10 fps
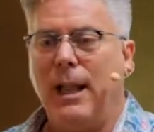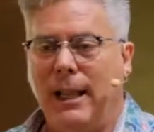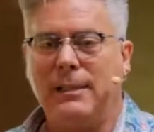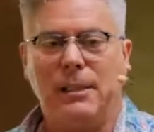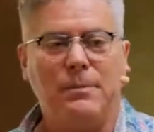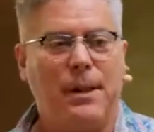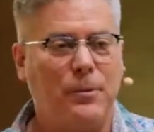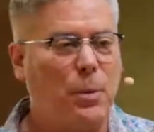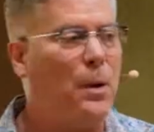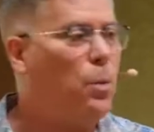And
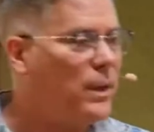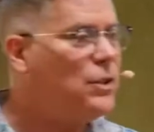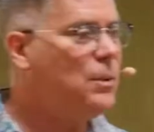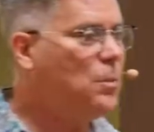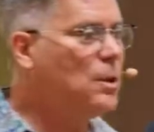sometimes we wish it were